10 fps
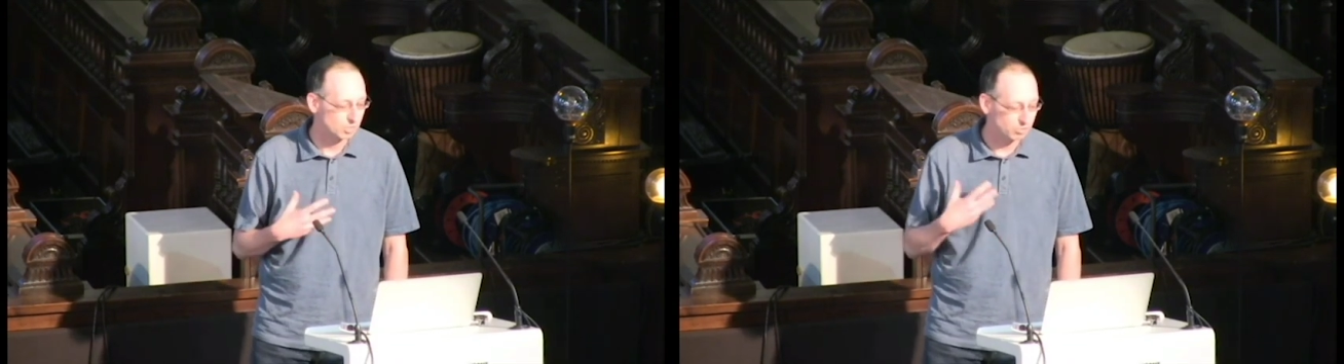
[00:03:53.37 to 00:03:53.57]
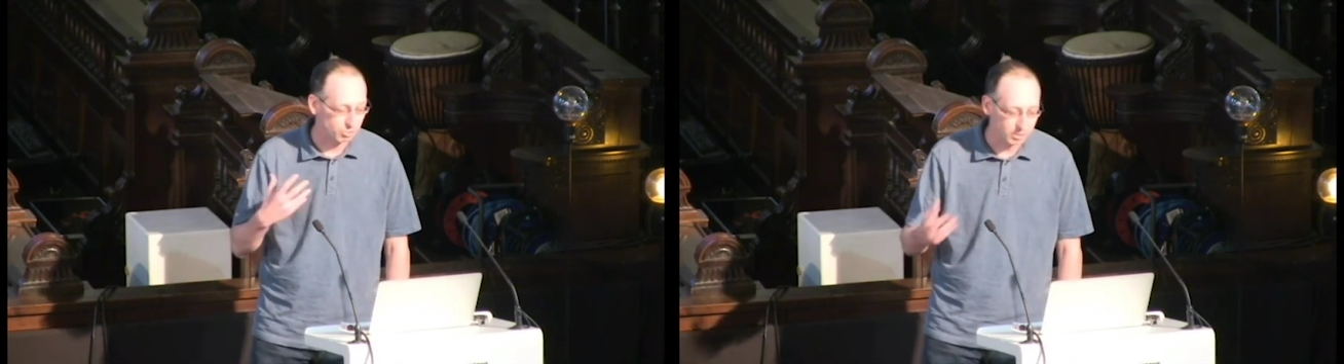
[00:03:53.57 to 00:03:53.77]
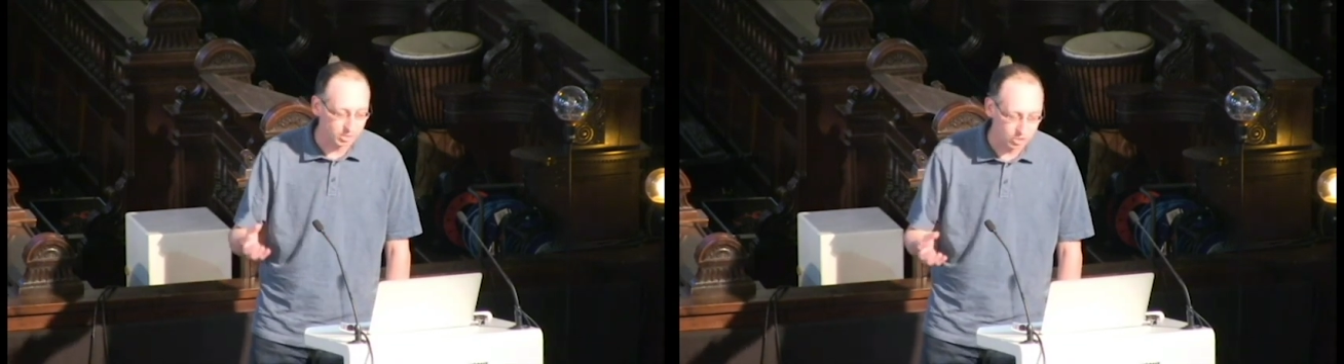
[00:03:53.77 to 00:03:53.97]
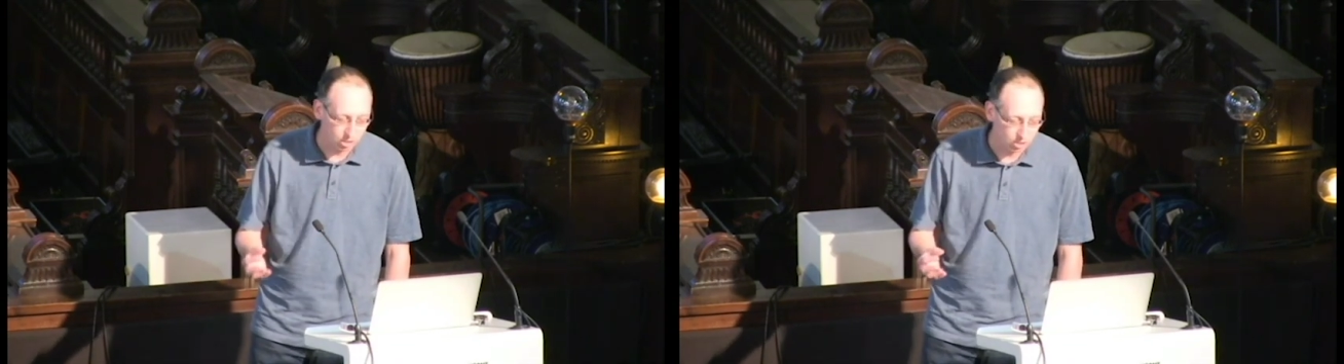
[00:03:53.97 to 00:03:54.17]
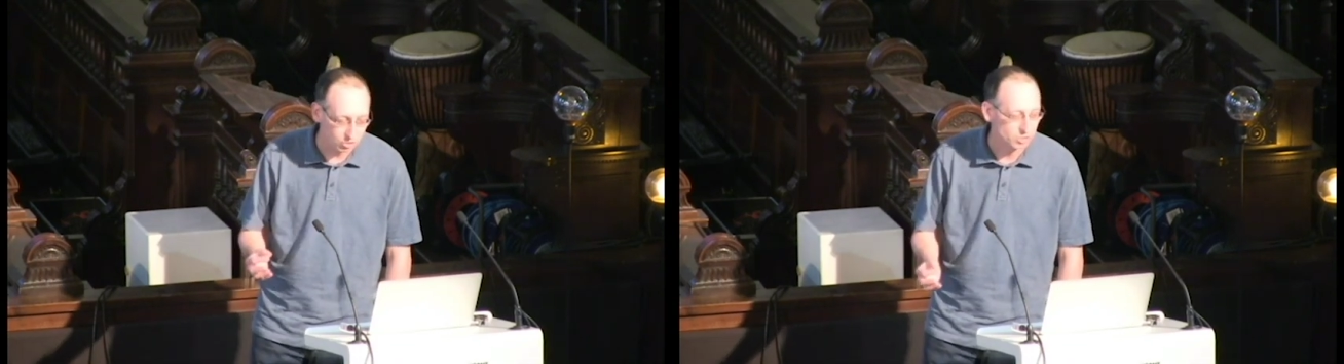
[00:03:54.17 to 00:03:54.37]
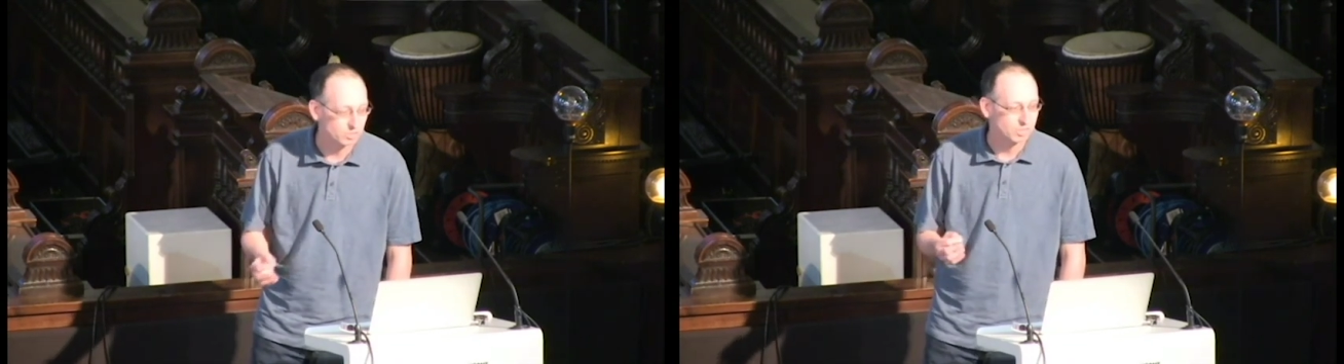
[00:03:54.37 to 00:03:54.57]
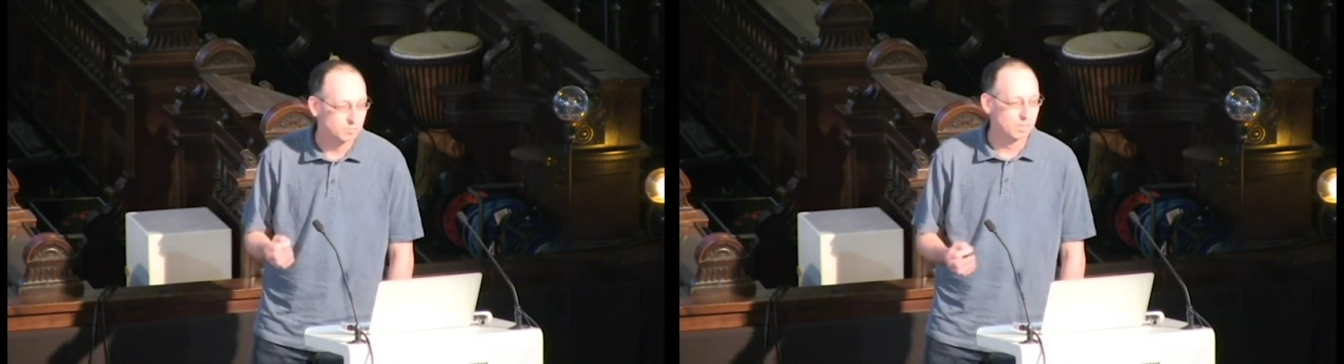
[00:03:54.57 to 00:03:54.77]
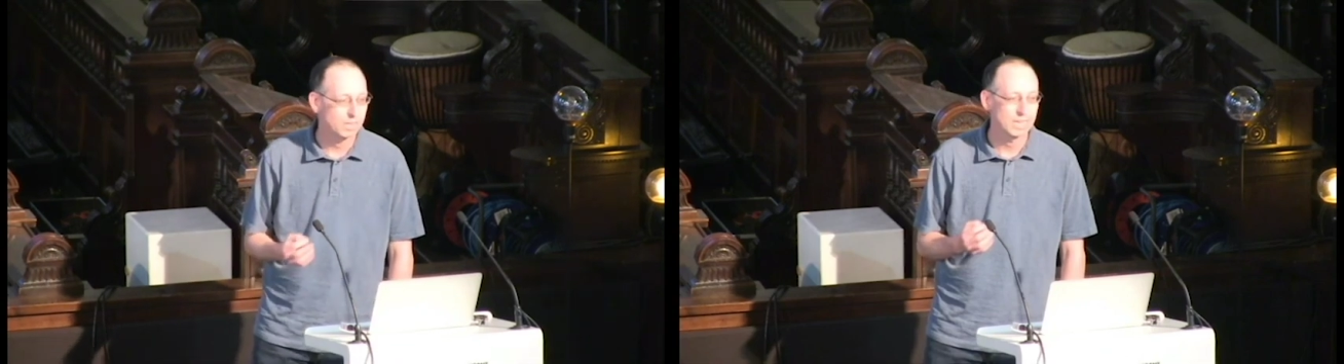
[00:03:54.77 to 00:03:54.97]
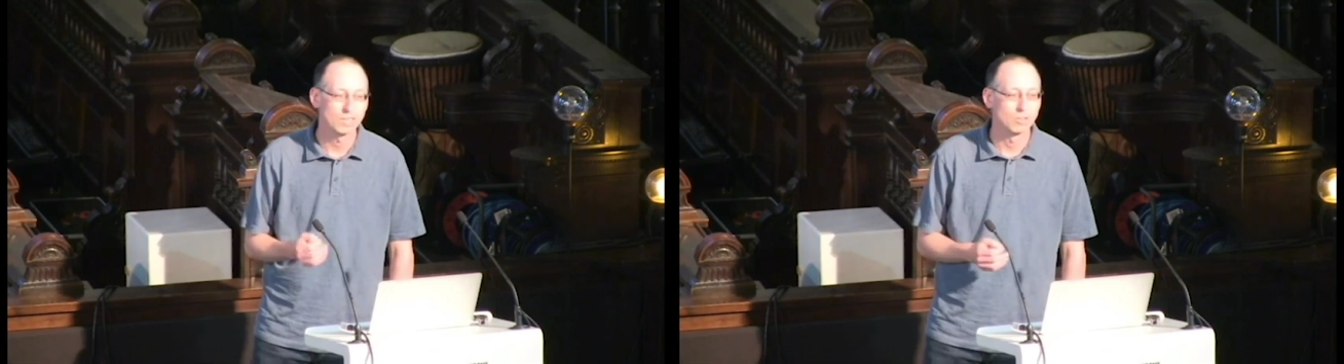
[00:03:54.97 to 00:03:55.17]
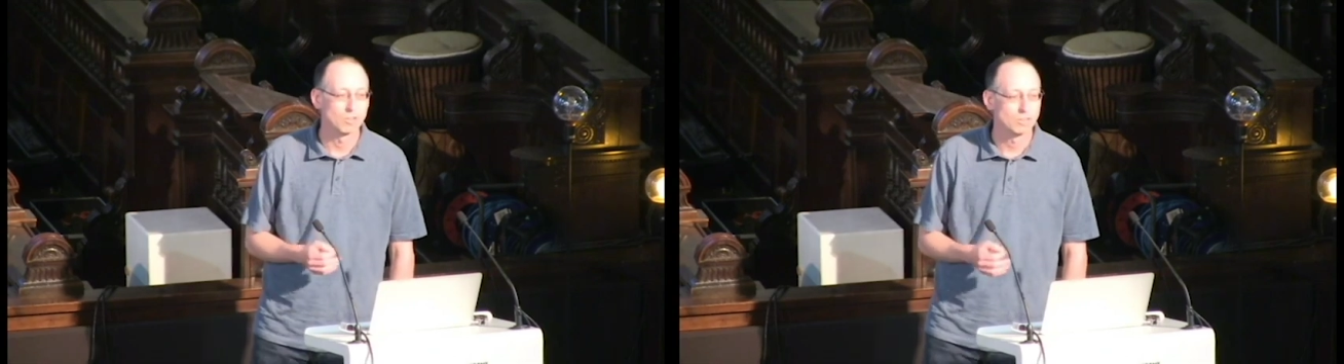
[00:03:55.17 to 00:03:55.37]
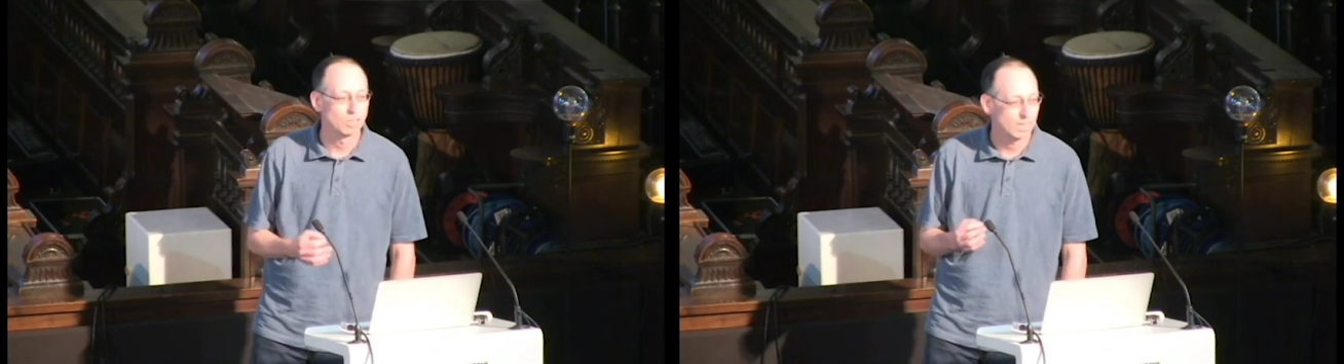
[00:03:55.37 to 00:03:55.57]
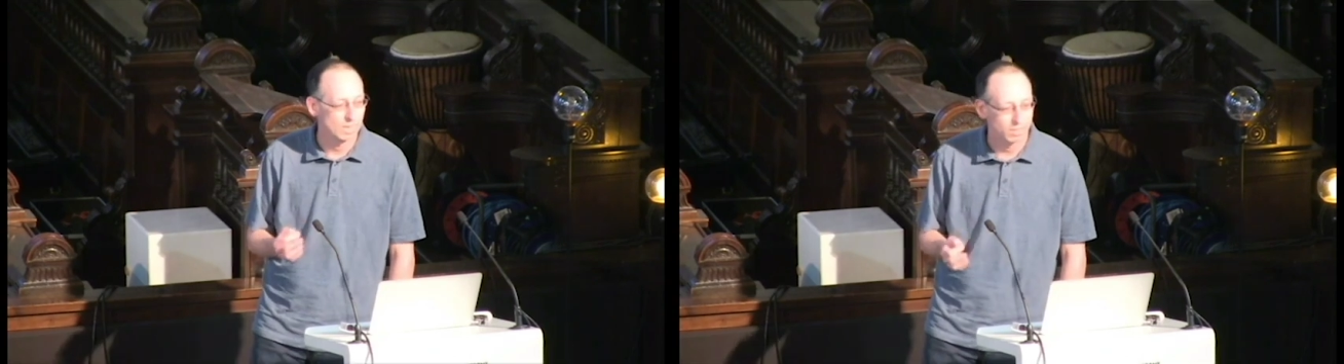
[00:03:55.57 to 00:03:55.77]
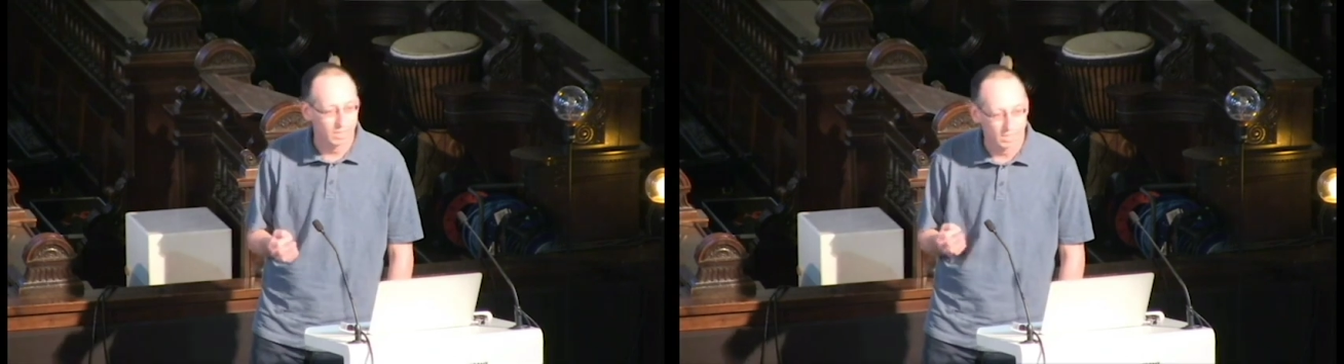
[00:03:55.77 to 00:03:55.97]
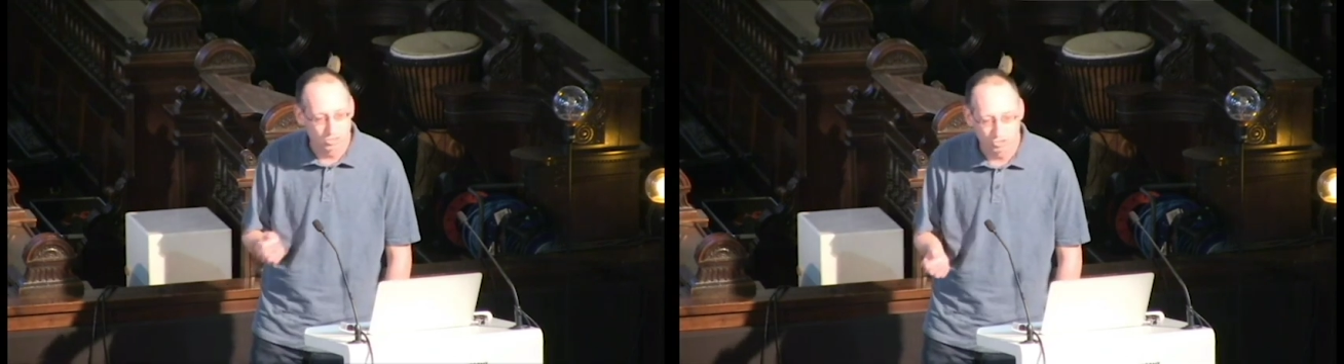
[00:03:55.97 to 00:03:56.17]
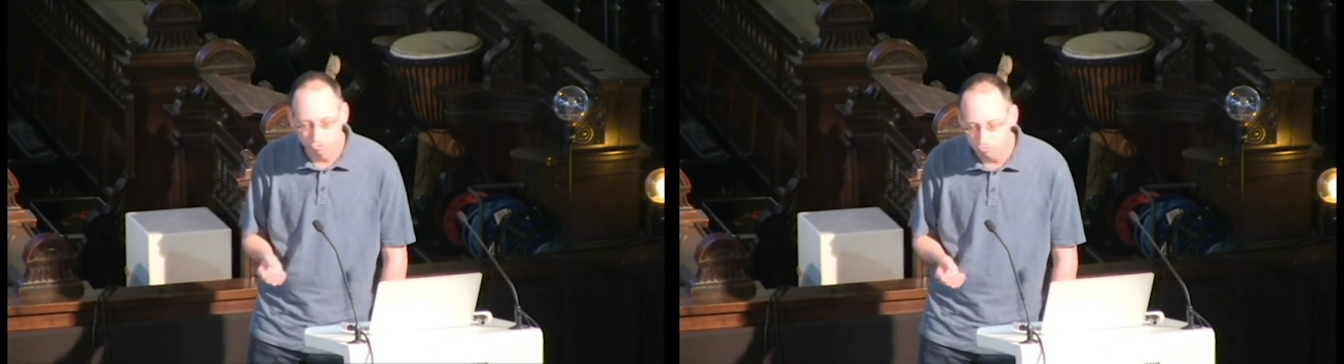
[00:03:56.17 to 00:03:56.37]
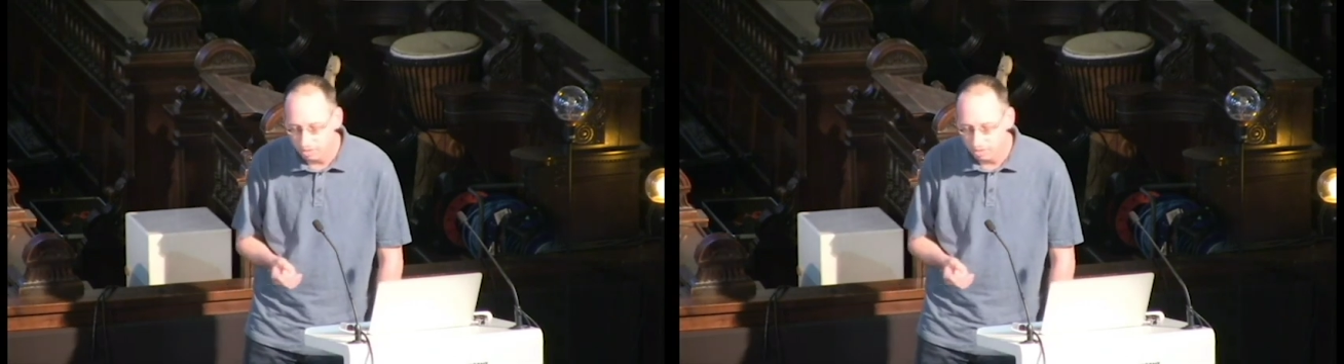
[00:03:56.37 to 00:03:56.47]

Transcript: we are charged by how long our actions run.